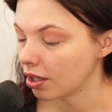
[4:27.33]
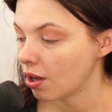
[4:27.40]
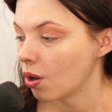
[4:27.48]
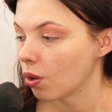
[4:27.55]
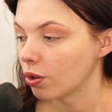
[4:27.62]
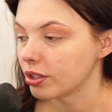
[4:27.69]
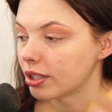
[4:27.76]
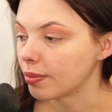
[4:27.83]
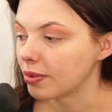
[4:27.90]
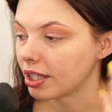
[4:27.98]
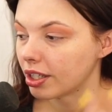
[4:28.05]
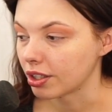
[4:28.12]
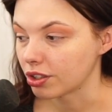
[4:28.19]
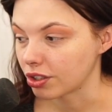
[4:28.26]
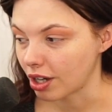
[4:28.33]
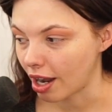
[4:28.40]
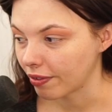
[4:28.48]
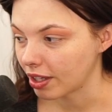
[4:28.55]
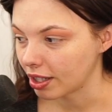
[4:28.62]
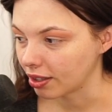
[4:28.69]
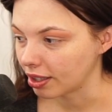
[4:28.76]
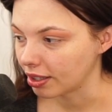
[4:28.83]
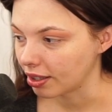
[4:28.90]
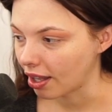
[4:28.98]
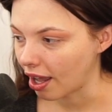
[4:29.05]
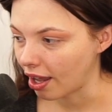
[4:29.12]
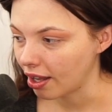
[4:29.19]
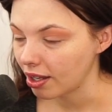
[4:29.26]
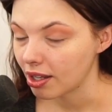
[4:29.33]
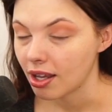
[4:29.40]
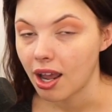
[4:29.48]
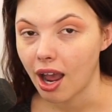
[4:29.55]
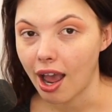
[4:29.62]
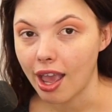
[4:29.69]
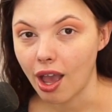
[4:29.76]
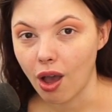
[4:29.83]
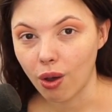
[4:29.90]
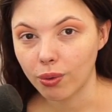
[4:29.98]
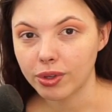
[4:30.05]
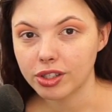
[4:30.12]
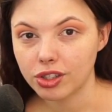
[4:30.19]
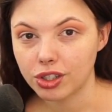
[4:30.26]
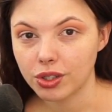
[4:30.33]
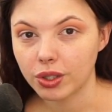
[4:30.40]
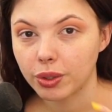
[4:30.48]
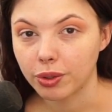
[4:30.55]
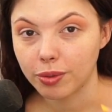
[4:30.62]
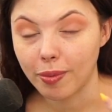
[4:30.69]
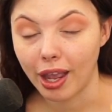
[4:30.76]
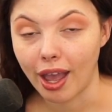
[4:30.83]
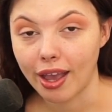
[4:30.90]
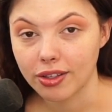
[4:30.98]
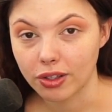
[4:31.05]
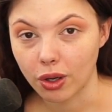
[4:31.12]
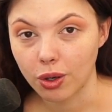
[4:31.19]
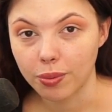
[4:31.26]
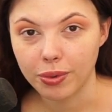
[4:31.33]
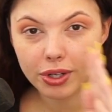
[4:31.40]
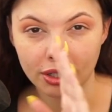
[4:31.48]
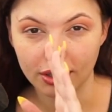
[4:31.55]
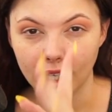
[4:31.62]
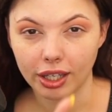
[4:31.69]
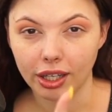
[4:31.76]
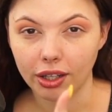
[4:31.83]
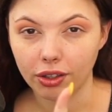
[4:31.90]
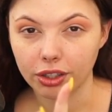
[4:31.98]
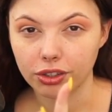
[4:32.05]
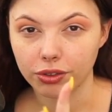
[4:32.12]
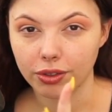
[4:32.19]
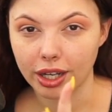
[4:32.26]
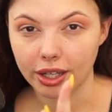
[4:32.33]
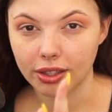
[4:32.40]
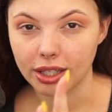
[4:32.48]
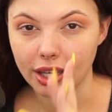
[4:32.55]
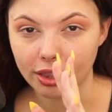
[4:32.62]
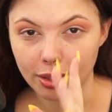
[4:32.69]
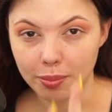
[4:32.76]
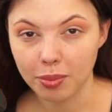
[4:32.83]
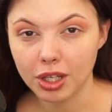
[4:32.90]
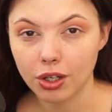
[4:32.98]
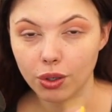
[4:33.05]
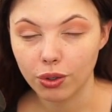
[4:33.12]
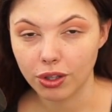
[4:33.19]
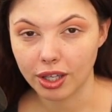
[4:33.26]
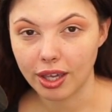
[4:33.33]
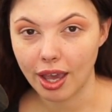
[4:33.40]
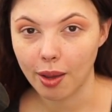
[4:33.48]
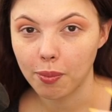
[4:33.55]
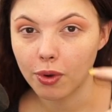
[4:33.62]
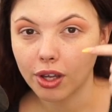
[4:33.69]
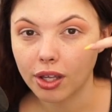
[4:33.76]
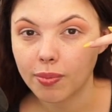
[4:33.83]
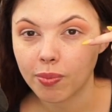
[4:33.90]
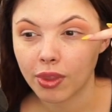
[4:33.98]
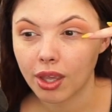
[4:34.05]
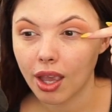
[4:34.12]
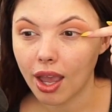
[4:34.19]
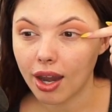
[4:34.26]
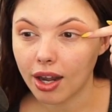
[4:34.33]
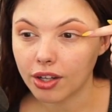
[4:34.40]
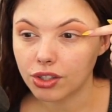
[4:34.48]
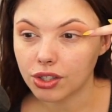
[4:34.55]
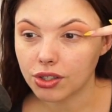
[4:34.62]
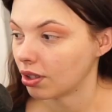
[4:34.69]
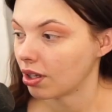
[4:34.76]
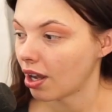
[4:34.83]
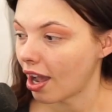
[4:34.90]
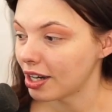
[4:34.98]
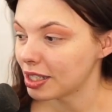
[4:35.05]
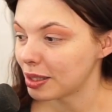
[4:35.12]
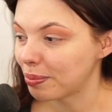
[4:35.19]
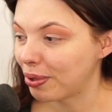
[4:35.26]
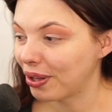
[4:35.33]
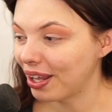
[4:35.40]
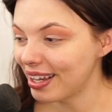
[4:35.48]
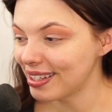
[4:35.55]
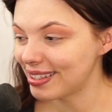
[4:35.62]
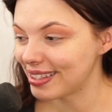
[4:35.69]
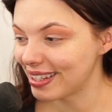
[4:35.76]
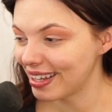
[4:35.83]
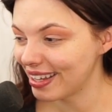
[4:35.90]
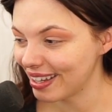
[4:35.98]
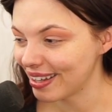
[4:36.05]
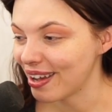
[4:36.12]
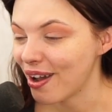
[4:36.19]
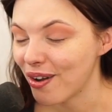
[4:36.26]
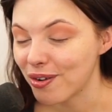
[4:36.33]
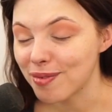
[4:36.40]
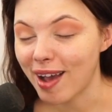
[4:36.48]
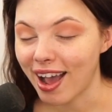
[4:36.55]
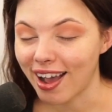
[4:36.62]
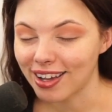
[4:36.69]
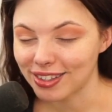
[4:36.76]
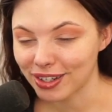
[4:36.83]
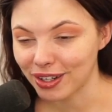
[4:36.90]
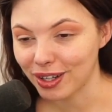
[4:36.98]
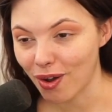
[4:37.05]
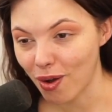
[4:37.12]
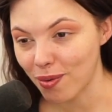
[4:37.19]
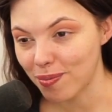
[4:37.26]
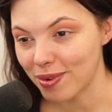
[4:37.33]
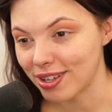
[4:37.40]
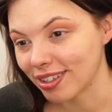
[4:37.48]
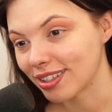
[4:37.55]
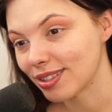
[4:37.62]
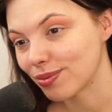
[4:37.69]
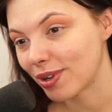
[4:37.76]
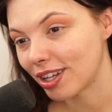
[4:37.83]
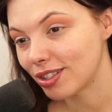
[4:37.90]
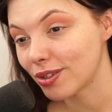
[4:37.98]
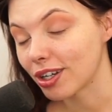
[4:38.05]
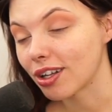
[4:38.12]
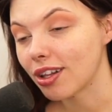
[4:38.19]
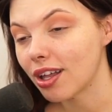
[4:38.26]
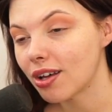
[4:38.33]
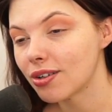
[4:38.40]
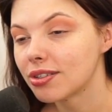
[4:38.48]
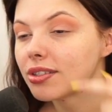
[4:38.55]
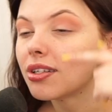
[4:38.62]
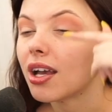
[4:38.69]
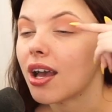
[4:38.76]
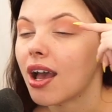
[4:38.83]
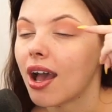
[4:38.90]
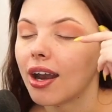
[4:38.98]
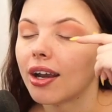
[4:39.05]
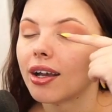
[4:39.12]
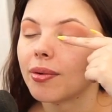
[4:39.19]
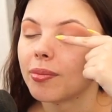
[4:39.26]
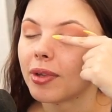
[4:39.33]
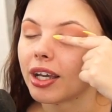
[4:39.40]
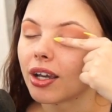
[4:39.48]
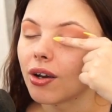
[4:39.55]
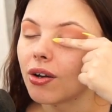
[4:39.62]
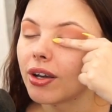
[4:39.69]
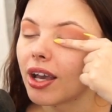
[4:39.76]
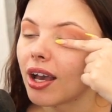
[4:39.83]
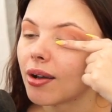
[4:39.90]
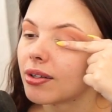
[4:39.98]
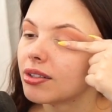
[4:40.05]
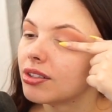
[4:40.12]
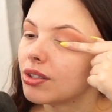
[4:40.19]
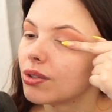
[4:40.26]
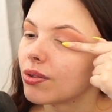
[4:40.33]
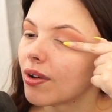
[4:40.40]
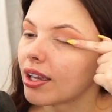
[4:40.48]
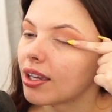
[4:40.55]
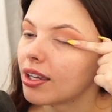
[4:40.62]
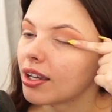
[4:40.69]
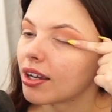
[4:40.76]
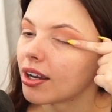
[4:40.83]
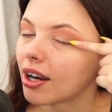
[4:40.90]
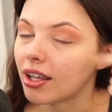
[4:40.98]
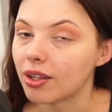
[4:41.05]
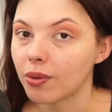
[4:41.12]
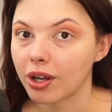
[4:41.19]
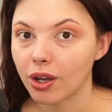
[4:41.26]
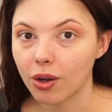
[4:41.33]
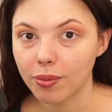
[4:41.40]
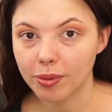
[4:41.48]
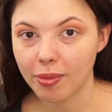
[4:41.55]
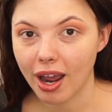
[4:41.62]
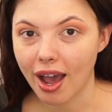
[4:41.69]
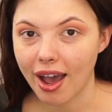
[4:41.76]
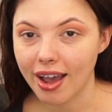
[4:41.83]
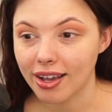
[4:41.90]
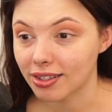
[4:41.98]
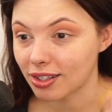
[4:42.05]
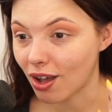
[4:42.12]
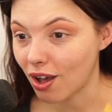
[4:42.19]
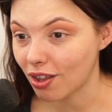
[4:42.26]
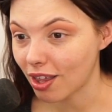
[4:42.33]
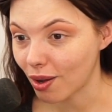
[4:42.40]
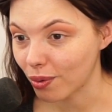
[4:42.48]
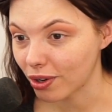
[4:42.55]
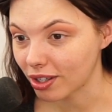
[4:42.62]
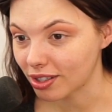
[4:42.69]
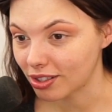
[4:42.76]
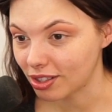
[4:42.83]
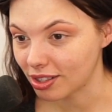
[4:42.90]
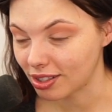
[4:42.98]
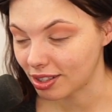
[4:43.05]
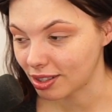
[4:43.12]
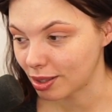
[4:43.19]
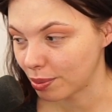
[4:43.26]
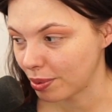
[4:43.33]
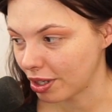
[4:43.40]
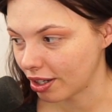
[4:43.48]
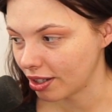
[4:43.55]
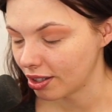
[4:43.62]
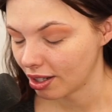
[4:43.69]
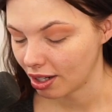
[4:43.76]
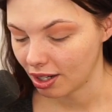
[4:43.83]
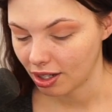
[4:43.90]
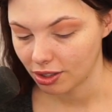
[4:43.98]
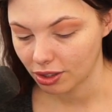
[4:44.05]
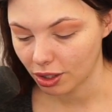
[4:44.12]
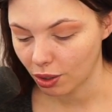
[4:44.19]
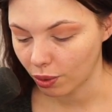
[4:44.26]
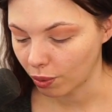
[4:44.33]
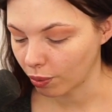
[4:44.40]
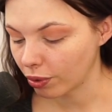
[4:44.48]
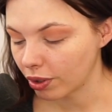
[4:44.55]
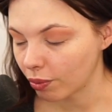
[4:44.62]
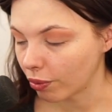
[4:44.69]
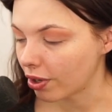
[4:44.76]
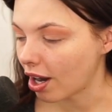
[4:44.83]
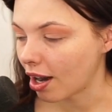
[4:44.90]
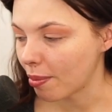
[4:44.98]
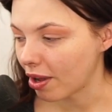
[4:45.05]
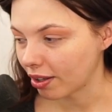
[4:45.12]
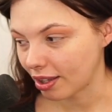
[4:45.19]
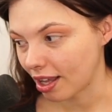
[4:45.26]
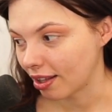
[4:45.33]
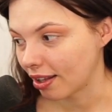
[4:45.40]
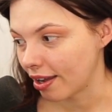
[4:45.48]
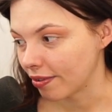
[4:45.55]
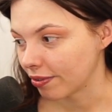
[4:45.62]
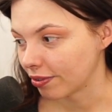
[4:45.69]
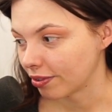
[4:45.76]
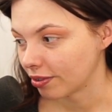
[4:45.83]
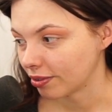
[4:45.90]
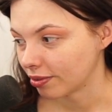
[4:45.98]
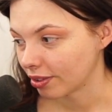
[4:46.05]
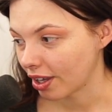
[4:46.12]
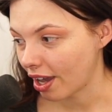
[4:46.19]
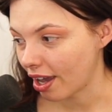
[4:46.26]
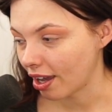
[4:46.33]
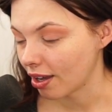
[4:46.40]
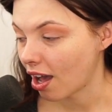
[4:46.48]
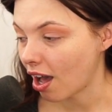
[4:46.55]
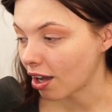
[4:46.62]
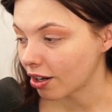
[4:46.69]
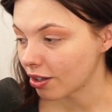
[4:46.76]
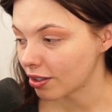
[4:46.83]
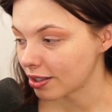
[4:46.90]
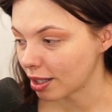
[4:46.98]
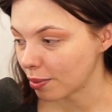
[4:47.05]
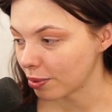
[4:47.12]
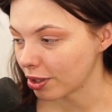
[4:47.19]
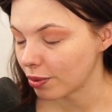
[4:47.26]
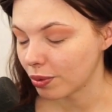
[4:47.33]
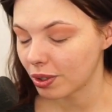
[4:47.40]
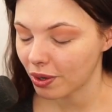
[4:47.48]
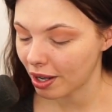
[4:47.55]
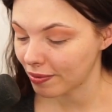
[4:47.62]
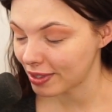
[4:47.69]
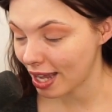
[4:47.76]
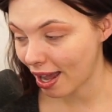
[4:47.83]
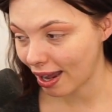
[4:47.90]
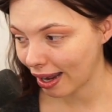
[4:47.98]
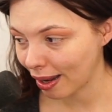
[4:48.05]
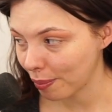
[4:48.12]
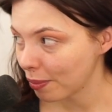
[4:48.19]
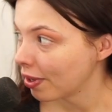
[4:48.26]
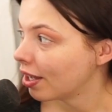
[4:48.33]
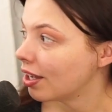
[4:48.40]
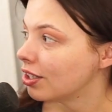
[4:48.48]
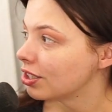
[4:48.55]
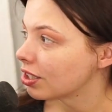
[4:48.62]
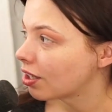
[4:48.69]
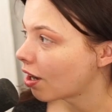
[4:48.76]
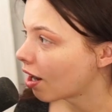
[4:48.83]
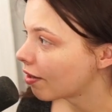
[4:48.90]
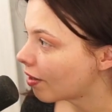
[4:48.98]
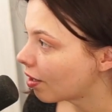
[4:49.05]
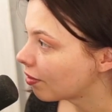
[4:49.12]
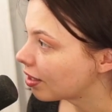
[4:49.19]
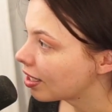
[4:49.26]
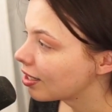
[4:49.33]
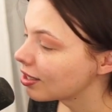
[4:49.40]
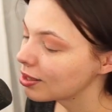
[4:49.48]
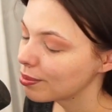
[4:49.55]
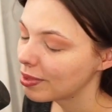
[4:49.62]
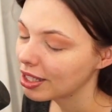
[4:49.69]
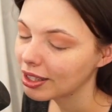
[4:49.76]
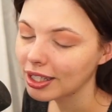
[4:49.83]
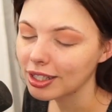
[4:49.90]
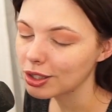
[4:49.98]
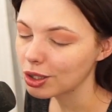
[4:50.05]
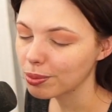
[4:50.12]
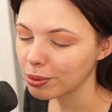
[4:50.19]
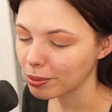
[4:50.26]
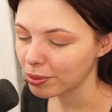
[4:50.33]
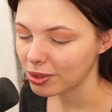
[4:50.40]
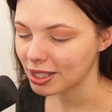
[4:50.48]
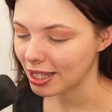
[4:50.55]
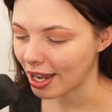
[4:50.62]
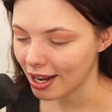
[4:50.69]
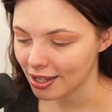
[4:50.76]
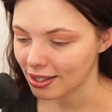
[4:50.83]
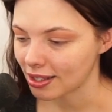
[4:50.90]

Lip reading: or something extravagant like that, I always do it with my eyes open, and like I look directly at the mirror or the camera, and I just place it when my eyes are already open. Because when I do it closed and I'm like, oh yeah, I'm gonna do it right here, and then when I open my eyes, all that work has just disappeared. So we're not about that life, okay? Hot girl summer, we don't have time to carve out things and make things super precise.